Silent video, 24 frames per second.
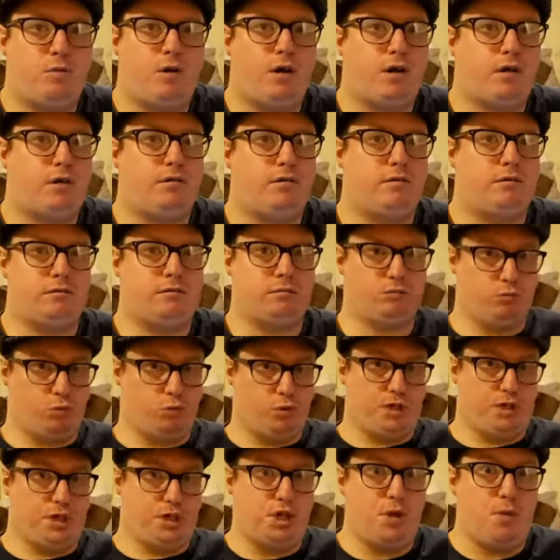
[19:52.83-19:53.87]
What
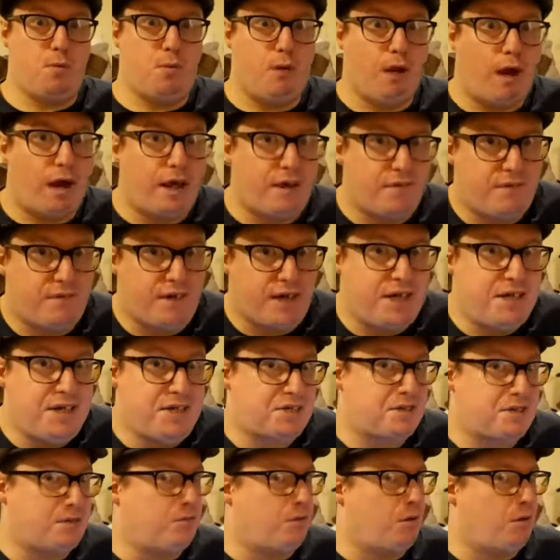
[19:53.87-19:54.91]
would you like for
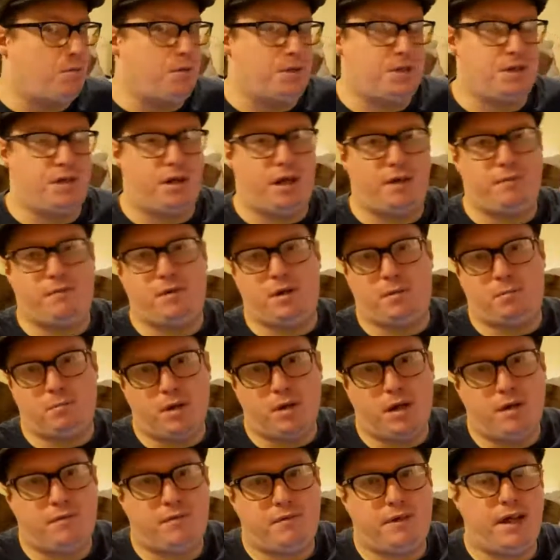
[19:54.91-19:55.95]
Easter? What would you like for your
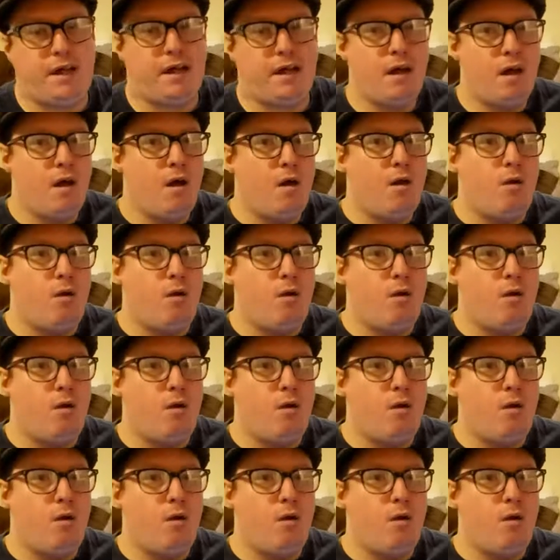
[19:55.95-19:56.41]
birthday?